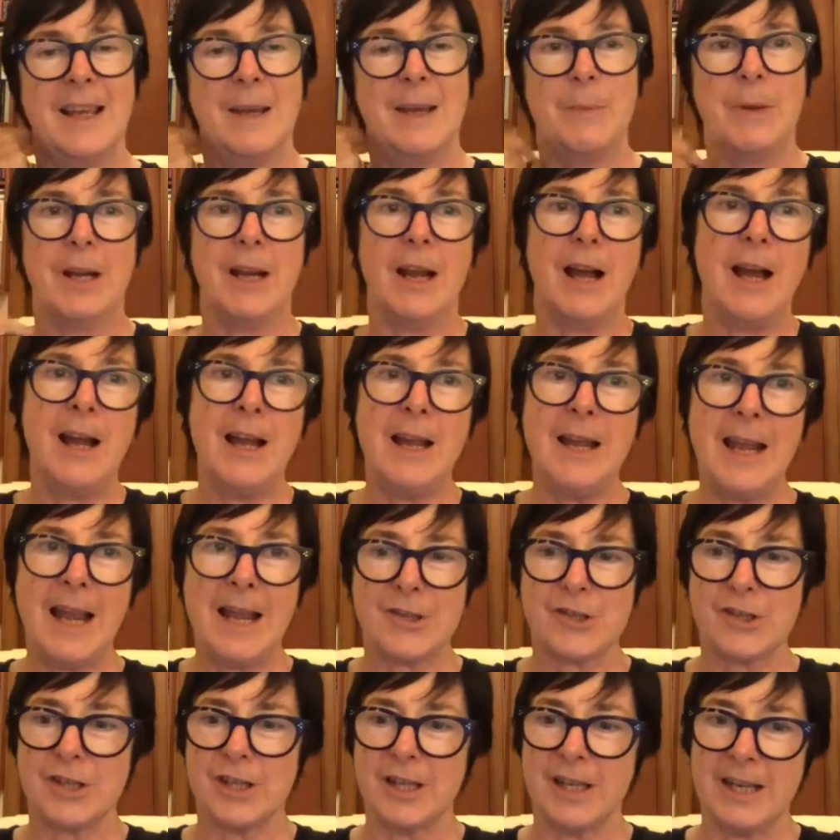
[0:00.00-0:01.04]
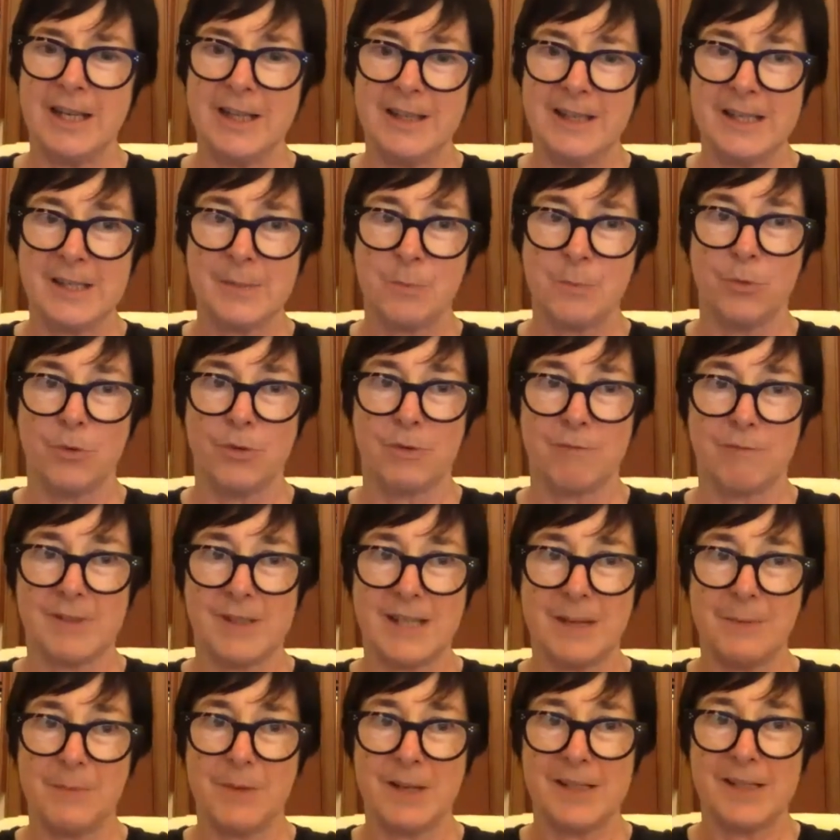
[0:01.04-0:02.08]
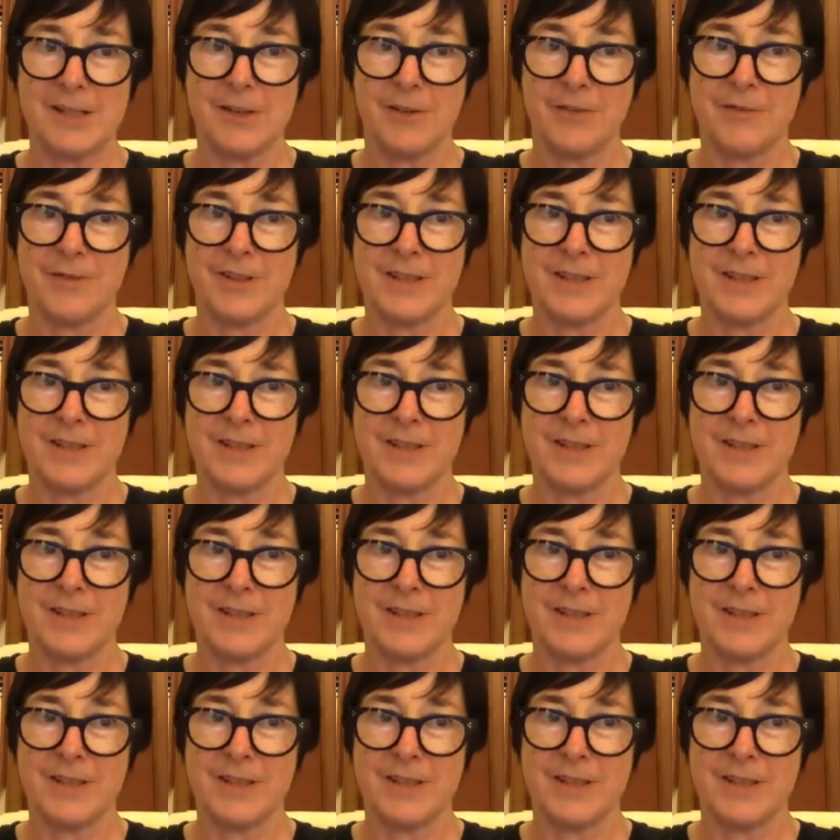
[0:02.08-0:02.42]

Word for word: But I actually, in this book, set myself